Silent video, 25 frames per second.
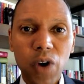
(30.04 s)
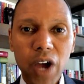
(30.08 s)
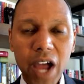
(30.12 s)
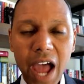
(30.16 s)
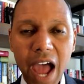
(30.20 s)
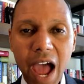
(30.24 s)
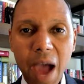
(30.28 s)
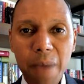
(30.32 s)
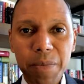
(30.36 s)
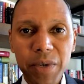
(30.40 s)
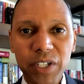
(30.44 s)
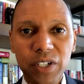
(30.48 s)

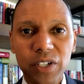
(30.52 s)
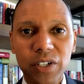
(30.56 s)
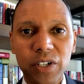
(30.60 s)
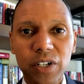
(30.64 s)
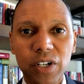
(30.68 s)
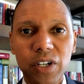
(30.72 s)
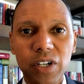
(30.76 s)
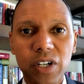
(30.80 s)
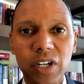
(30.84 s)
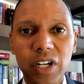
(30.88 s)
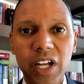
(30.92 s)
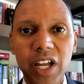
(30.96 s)

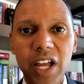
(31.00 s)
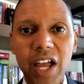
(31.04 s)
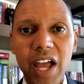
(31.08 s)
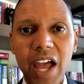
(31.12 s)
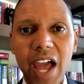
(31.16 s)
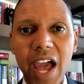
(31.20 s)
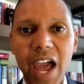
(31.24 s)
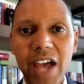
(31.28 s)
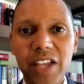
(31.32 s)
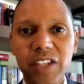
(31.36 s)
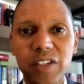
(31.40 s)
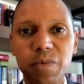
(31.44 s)
APIKUR
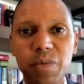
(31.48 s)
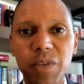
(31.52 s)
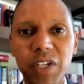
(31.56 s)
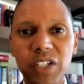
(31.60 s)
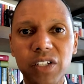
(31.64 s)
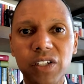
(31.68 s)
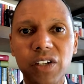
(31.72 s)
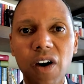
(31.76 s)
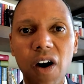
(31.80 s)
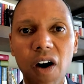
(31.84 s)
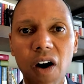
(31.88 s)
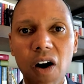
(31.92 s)
has
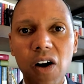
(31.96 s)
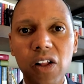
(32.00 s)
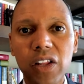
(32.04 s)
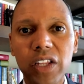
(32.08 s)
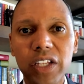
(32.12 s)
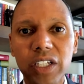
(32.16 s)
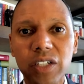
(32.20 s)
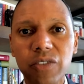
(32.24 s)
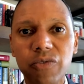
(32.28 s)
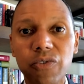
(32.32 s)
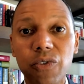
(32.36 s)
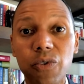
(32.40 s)
been
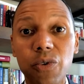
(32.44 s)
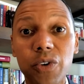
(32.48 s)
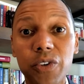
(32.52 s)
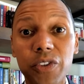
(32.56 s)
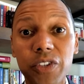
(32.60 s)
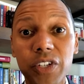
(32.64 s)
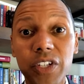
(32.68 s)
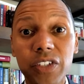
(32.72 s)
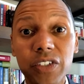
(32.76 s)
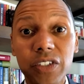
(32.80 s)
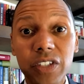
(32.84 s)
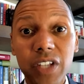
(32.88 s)
calling for
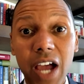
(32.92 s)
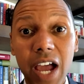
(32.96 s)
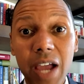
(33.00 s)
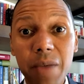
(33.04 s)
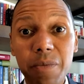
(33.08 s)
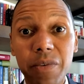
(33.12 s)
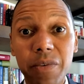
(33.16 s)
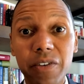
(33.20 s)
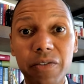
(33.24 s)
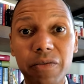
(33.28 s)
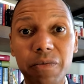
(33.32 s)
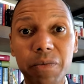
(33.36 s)
this
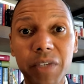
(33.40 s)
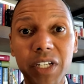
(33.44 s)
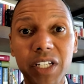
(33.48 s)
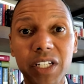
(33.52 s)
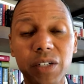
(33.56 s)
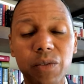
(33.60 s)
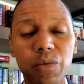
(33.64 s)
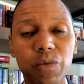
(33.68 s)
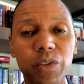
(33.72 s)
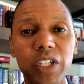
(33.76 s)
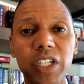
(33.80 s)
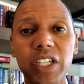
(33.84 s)
type of
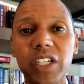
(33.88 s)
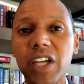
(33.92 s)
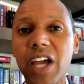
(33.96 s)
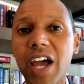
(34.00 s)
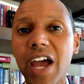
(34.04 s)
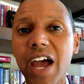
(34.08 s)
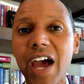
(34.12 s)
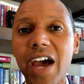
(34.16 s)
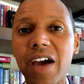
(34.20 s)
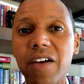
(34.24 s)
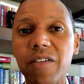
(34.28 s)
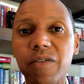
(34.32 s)
meeting. We
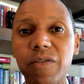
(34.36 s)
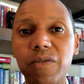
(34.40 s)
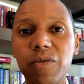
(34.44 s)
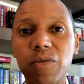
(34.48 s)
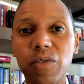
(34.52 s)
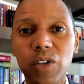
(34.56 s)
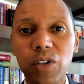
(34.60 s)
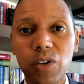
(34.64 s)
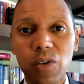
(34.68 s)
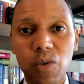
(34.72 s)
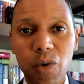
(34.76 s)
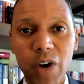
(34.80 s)
have
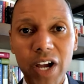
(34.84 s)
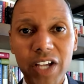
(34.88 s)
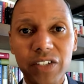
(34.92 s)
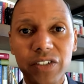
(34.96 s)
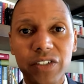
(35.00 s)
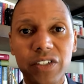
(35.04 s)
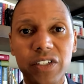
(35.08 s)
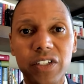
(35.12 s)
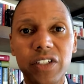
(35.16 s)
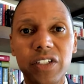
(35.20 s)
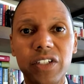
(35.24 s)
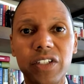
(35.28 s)

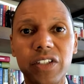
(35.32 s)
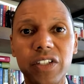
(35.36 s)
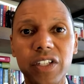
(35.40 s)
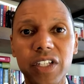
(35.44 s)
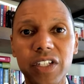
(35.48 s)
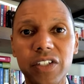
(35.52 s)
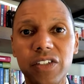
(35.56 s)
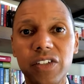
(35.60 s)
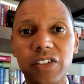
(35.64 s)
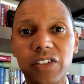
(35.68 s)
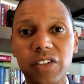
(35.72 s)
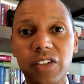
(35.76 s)
requested
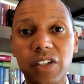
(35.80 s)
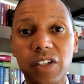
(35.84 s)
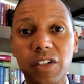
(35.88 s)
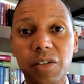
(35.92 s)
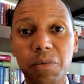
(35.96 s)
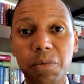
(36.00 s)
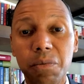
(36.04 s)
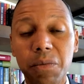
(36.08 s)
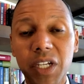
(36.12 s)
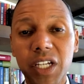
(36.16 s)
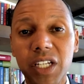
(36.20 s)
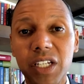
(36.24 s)
this
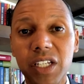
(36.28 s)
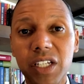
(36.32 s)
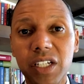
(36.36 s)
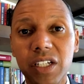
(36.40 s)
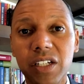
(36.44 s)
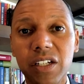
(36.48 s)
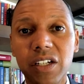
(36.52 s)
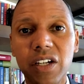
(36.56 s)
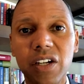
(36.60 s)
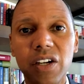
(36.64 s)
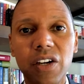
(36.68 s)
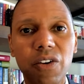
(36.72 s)
meeting
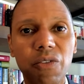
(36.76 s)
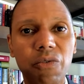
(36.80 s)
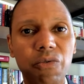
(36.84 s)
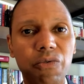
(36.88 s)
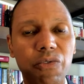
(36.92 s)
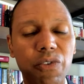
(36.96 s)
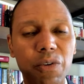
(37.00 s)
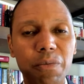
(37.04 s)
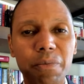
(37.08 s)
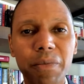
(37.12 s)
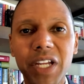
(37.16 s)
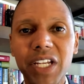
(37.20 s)

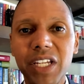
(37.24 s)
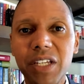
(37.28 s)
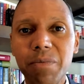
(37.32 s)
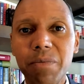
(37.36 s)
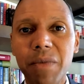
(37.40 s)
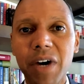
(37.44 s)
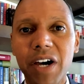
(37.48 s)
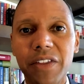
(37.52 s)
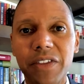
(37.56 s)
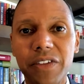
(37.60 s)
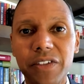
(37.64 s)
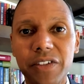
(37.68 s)
for many
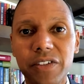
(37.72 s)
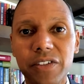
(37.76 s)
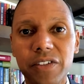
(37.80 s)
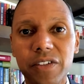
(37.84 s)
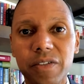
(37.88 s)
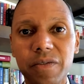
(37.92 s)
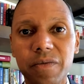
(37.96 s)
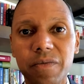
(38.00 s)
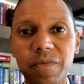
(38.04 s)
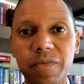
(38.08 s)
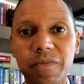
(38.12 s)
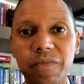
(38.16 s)
months.
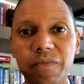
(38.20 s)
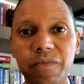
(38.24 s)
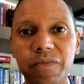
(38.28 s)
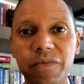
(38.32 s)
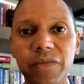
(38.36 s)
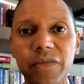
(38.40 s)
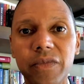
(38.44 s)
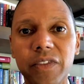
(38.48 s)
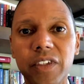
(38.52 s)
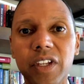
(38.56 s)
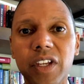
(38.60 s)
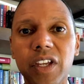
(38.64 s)

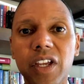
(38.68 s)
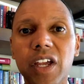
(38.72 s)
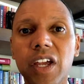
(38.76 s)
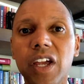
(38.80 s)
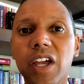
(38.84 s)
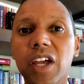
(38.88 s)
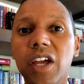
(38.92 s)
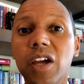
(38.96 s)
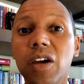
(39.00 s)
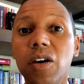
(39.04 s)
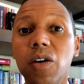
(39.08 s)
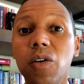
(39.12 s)

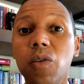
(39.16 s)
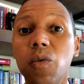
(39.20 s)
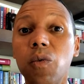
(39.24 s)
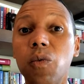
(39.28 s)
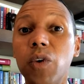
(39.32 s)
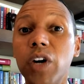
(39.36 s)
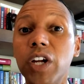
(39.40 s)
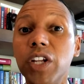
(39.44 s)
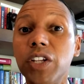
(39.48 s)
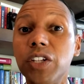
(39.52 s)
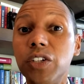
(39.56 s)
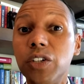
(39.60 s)

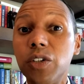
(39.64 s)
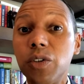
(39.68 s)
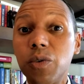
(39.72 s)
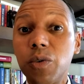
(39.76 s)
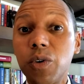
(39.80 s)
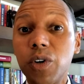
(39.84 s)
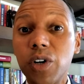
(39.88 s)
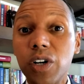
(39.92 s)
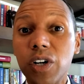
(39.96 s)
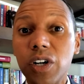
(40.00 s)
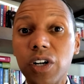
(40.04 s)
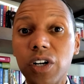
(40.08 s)
When you
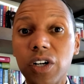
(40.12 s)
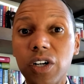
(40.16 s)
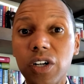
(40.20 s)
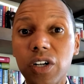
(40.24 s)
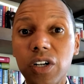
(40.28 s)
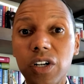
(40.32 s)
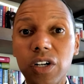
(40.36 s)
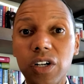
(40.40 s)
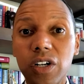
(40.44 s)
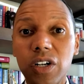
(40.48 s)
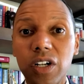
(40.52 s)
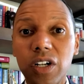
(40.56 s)
were